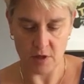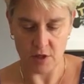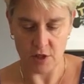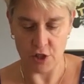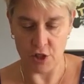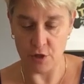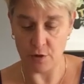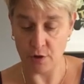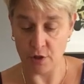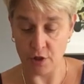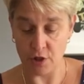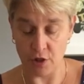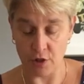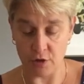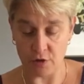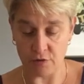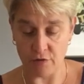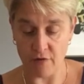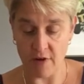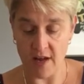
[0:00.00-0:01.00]
You can
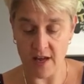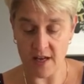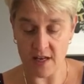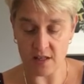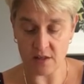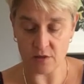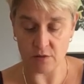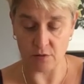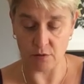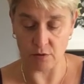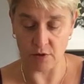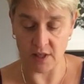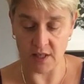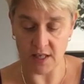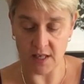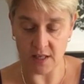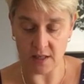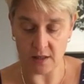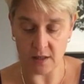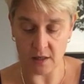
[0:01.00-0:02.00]
use red or
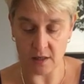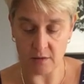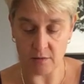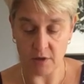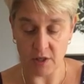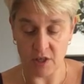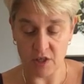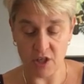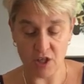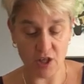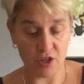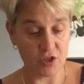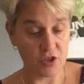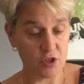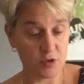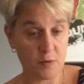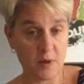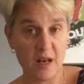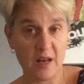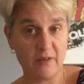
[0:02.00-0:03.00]
yellow, you could
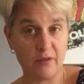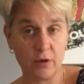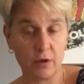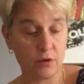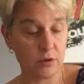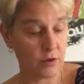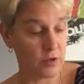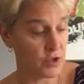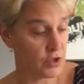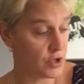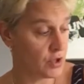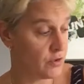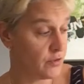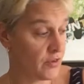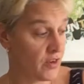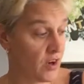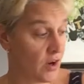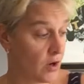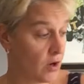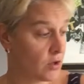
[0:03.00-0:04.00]
use whatever colours you've
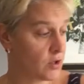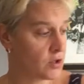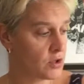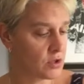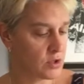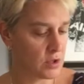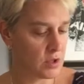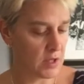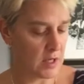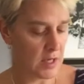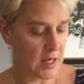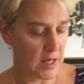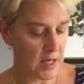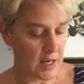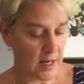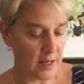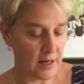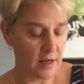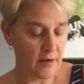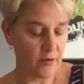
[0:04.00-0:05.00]
got.
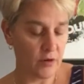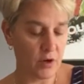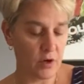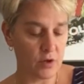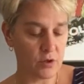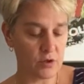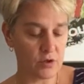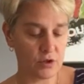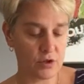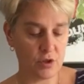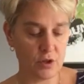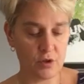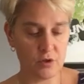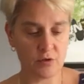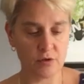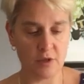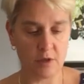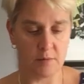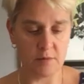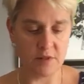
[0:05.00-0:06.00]
And I've got 2
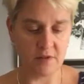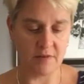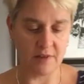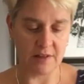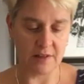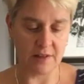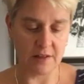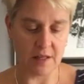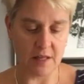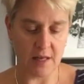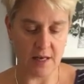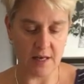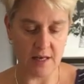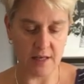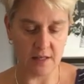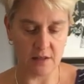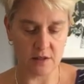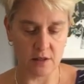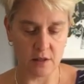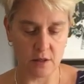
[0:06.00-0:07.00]
strips of a
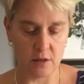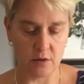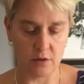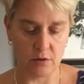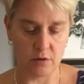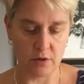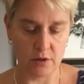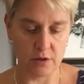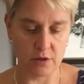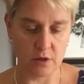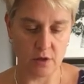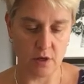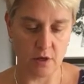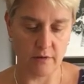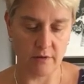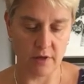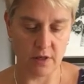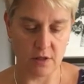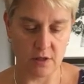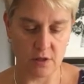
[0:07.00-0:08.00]
lighter coloured
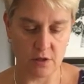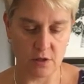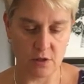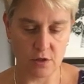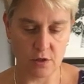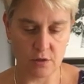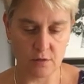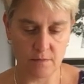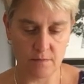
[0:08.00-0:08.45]
orange.